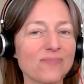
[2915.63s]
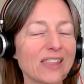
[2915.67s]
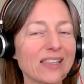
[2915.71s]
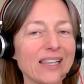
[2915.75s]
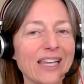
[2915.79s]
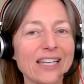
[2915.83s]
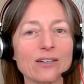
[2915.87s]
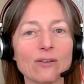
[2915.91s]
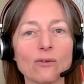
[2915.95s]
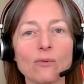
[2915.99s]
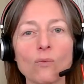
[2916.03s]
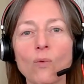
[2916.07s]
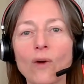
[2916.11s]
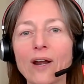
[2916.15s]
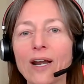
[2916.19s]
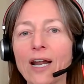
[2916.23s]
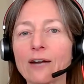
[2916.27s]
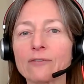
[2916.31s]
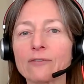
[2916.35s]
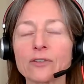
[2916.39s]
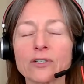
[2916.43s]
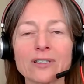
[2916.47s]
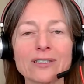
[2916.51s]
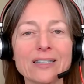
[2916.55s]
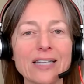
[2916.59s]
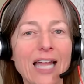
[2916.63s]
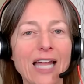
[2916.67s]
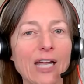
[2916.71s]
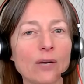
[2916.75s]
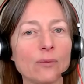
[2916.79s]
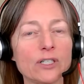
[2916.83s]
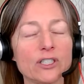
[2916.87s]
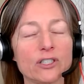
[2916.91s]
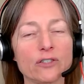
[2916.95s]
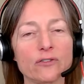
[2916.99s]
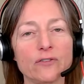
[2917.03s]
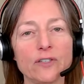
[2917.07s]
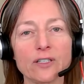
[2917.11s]
Like whatever
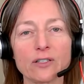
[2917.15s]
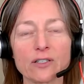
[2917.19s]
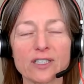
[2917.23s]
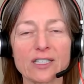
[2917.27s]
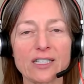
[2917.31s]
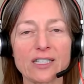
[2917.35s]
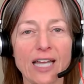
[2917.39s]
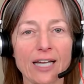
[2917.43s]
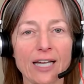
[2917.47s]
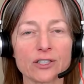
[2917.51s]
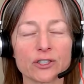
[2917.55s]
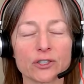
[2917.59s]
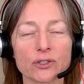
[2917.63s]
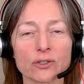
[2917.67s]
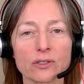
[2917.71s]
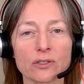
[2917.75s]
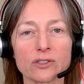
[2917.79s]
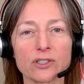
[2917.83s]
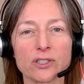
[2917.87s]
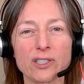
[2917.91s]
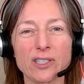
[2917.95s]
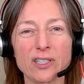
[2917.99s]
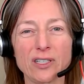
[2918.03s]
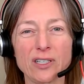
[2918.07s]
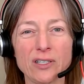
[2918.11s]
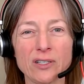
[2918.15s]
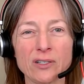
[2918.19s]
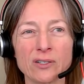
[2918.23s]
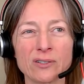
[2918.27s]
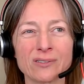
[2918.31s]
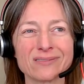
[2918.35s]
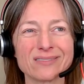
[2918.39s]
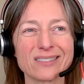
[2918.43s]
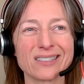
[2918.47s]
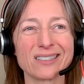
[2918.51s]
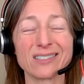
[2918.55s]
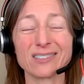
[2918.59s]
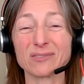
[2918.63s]
language feels natural to
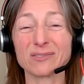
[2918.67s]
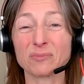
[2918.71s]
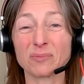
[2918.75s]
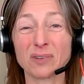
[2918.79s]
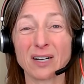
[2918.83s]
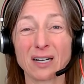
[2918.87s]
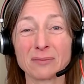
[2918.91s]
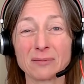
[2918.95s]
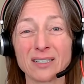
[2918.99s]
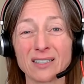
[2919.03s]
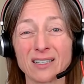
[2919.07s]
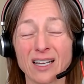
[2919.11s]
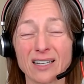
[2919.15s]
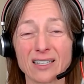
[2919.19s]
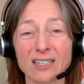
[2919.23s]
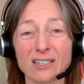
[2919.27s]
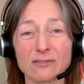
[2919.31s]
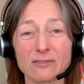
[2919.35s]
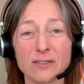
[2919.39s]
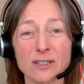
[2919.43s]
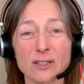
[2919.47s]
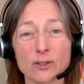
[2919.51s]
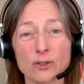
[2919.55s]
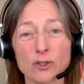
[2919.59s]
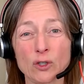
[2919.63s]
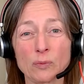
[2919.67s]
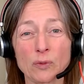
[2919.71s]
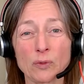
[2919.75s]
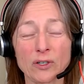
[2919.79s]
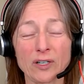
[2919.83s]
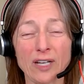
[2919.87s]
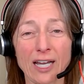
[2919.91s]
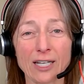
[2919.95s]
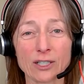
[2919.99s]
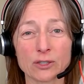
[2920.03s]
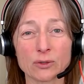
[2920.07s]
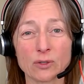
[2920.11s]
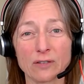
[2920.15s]
you, and it's probably not going to feel
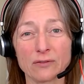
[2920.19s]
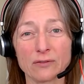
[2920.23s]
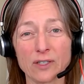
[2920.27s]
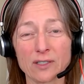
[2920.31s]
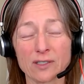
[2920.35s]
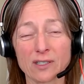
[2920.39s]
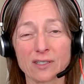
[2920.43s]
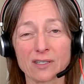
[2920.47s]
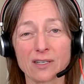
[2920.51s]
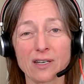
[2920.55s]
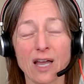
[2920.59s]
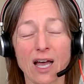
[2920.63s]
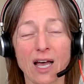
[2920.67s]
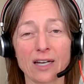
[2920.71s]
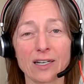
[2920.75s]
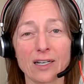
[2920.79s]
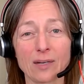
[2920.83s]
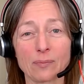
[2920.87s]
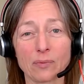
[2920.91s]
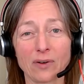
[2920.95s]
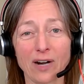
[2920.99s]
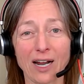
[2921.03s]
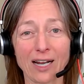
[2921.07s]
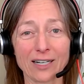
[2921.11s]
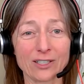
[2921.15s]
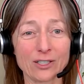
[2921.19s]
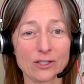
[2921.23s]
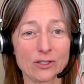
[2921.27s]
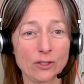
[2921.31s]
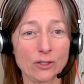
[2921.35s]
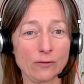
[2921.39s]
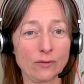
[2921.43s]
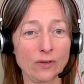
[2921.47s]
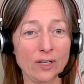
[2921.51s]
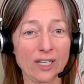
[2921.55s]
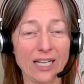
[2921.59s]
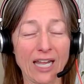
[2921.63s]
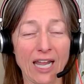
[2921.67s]
supernatural if this is not a practice
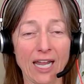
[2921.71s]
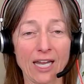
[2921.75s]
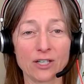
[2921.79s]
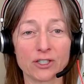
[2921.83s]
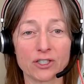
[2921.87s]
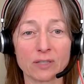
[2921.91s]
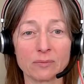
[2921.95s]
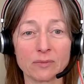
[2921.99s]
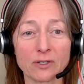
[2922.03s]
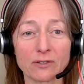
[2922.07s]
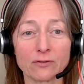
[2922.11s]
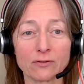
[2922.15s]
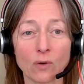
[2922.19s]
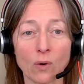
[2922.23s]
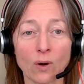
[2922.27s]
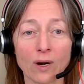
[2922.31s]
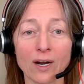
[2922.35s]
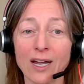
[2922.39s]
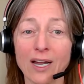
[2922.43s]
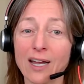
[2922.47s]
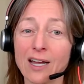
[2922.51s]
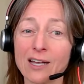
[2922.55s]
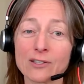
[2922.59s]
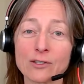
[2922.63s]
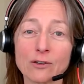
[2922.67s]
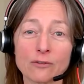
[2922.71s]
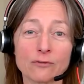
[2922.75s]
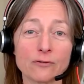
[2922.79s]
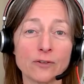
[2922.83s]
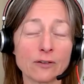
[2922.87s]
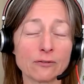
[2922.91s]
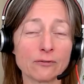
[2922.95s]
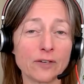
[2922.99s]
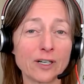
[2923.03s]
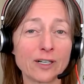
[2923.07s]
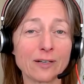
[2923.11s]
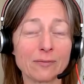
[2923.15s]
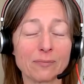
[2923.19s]
you've engaged in before. So
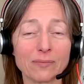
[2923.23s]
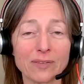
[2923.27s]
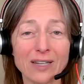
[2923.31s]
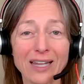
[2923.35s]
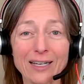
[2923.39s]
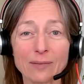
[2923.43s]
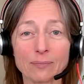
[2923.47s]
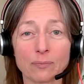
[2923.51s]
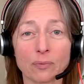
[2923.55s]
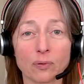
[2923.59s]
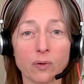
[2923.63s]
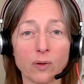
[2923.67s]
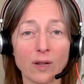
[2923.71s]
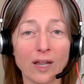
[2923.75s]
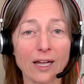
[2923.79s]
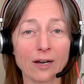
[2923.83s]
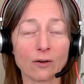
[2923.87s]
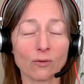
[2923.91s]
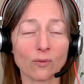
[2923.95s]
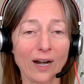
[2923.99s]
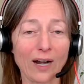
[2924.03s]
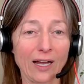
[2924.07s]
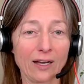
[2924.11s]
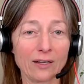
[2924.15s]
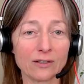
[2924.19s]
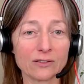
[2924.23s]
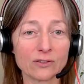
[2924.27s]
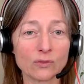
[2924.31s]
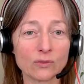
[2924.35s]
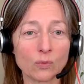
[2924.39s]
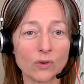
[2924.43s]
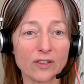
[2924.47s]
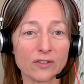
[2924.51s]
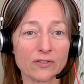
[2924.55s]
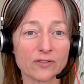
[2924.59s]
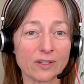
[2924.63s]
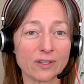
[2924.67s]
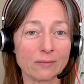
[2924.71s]
feel free to like play around
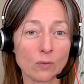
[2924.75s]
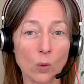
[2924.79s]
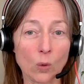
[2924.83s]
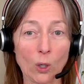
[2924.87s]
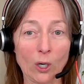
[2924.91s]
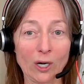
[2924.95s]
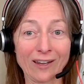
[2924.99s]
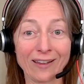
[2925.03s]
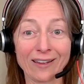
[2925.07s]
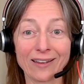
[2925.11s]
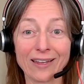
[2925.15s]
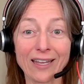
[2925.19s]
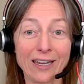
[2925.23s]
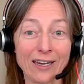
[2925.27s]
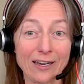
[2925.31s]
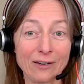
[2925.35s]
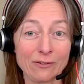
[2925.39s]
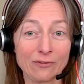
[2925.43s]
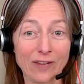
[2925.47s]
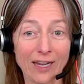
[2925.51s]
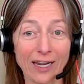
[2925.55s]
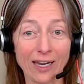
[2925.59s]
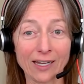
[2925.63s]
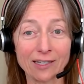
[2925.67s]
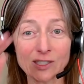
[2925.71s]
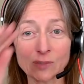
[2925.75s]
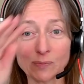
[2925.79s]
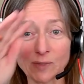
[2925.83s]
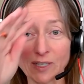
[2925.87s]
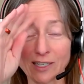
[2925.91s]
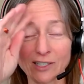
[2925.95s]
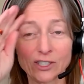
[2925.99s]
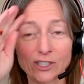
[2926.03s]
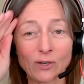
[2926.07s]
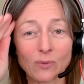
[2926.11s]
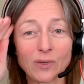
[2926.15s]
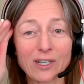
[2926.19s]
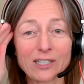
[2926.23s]
with some wording in advance
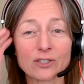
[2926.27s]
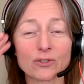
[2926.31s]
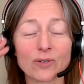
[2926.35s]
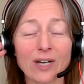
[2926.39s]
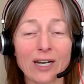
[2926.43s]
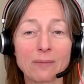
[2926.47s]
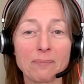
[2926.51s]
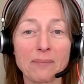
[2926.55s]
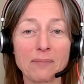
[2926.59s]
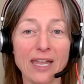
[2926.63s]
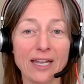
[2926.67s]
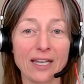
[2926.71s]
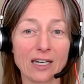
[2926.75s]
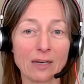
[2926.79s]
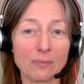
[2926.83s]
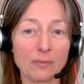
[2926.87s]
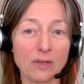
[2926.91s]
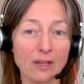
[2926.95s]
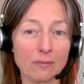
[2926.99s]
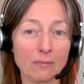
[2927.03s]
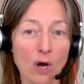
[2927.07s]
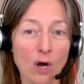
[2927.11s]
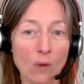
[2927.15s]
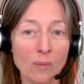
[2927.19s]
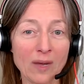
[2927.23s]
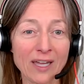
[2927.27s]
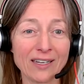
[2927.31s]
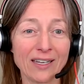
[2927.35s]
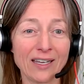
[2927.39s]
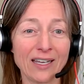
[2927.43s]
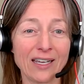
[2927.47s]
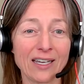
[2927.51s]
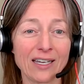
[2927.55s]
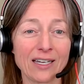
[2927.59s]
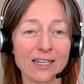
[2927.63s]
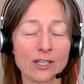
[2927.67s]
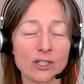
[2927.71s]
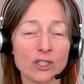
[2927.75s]
because you don't want to try to make it up in the moment
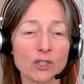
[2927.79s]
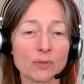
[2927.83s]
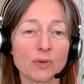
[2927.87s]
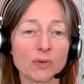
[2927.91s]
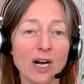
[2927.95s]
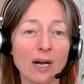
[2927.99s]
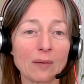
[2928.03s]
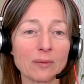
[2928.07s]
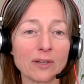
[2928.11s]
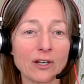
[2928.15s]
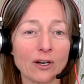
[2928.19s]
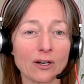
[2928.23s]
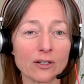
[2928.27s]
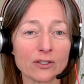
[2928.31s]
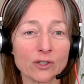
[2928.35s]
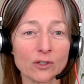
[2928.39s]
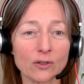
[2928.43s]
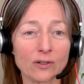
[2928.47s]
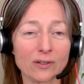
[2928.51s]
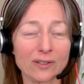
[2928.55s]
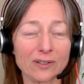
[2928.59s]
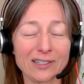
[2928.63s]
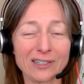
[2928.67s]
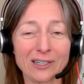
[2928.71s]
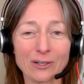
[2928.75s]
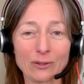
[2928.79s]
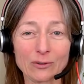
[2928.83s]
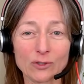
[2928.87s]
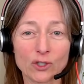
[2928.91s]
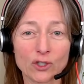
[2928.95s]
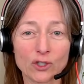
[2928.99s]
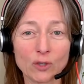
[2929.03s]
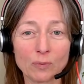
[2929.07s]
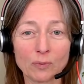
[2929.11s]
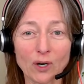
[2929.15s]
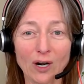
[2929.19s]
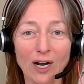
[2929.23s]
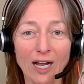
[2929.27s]
because you're probably also, you know,
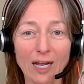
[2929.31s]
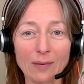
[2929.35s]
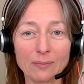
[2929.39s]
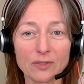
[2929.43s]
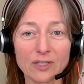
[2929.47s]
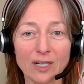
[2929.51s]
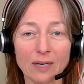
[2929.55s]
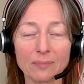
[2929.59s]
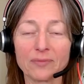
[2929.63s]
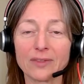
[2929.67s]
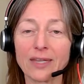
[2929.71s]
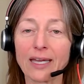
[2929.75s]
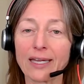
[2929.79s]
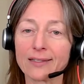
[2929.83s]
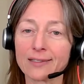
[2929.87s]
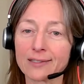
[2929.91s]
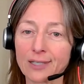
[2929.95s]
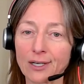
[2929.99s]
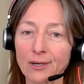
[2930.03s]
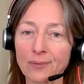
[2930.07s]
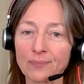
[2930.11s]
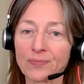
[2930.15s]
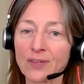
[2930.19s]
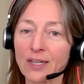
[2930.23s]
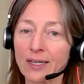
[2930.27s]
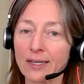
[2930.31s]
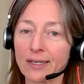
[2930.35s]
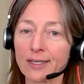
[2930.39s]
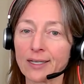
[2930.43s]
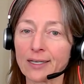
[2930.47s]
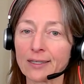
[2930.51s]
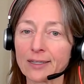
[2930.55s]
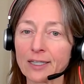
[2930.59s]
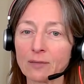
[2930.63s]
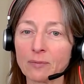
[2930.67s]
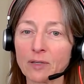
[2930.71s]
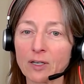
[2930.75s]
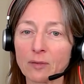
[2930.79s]
super hyped up then. So
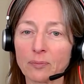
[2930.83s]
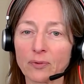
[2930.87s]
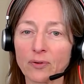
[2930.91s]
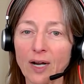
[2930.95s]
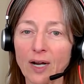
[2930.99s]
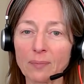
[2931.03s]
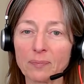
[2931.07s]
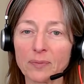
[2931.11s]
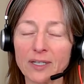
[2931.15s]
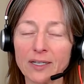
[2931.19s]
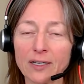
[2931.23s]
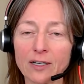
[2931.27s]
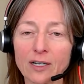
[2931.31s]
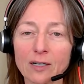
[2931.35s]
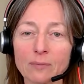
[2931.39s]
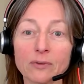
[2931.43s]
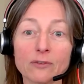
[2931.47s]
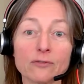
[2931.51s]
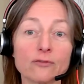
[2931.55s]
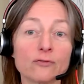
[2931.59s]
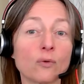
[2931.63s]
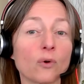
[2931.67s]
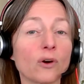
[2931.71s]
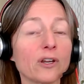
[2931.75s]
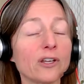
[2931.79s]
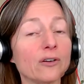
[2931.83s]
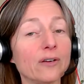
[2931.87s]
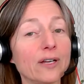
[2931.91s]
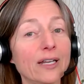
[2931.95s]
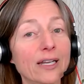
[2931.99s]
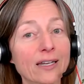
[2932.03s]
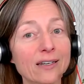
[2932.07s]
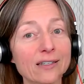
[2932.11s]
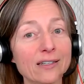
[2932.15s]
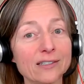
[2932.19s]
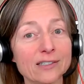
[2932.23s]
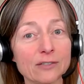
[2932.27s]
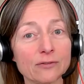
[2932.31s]
a little bit of prep here before you're
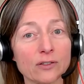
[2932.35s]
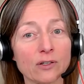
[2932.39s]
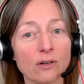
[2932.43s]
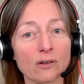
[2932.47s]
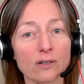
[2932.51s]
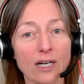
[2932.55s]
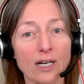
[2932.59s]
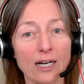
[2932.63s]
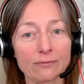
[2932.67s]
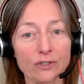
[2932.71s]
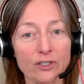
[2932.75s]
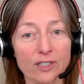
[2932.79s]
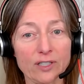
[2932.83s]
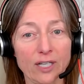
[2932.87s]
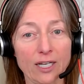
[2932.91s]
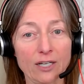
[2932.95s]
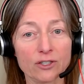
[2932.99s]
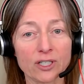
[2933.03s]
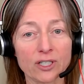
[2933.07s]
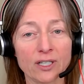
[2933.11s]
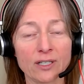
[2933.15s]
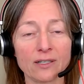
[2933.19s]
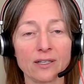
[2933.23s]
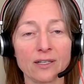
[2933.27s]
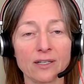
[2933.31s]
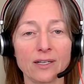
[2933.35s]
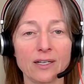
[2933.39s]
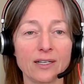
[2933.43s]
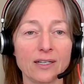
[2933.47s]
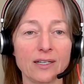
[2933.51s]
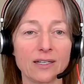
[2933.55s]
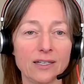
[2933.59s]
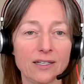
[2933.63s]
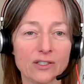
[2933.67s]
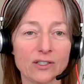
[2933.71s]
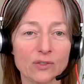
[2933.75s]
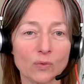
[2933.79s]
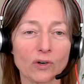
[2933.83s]
in a difficult conversation
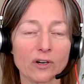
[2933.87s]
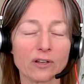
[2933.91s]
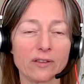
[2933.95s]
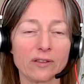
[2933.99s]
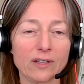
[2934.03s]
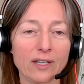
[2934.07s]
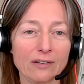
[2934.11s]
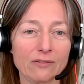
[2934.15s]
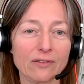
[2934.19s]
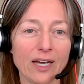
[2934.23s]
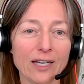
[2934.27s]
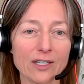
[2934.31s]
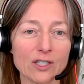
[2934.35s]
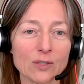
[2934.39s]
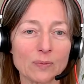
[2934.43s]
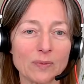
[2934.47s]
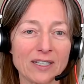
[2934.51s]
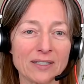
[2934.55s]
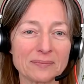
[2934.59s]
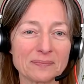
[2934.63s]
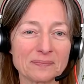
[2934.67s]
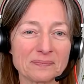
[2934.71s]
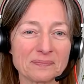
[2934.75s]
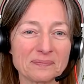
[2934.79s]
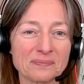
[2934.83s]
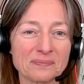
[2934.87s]
is worth the investment